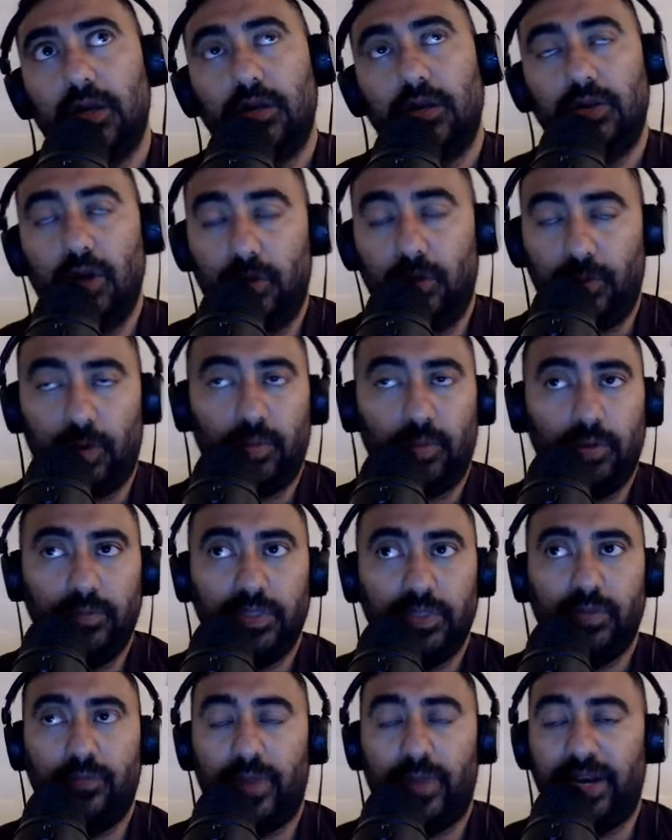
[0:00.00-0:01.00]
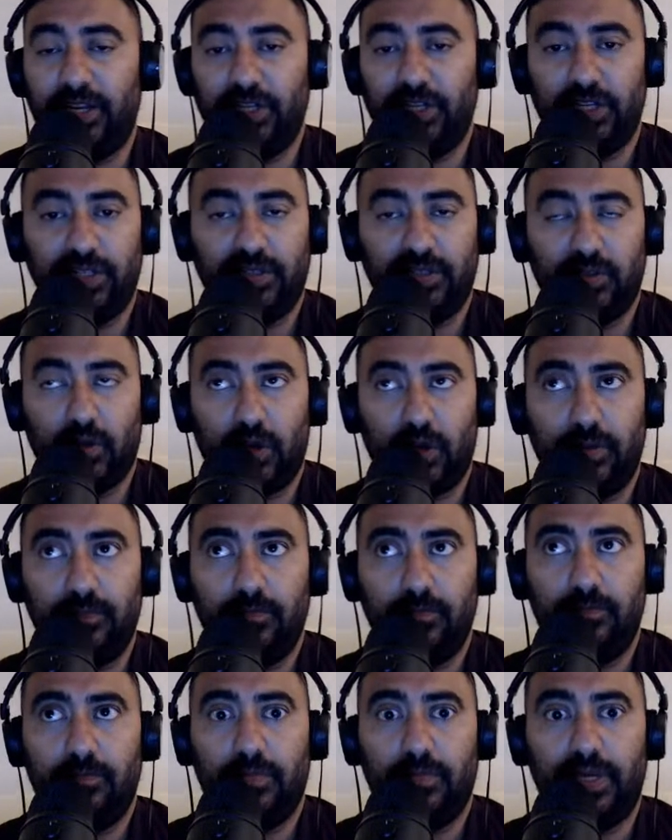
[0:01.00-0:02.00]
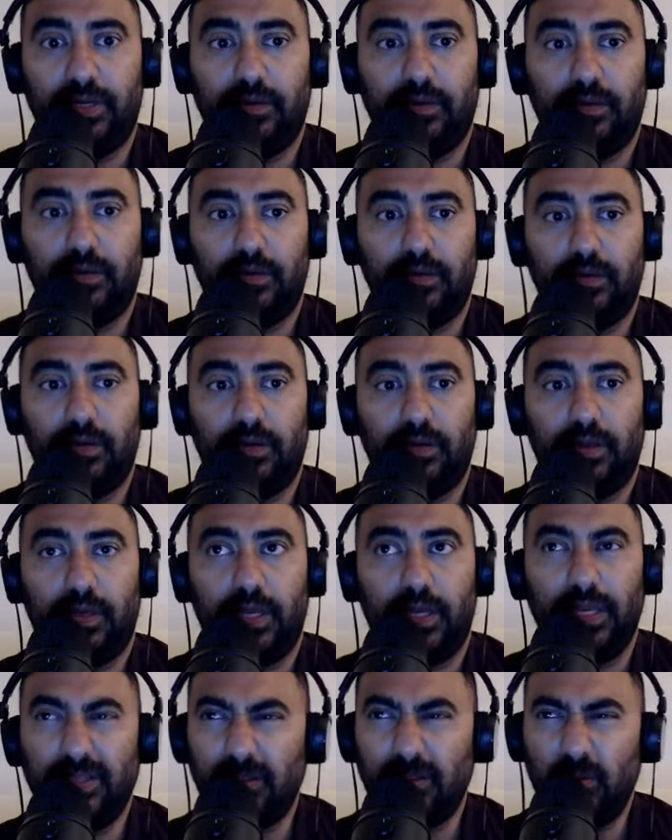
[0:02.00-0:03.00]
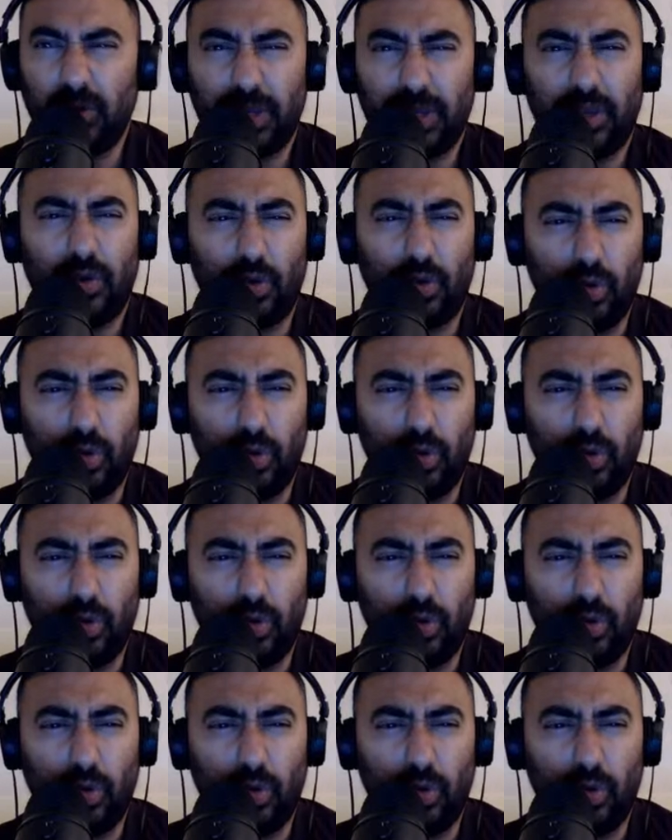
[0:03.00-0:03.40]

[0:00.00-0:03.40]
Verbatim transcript: No problems. Manage his time He's looking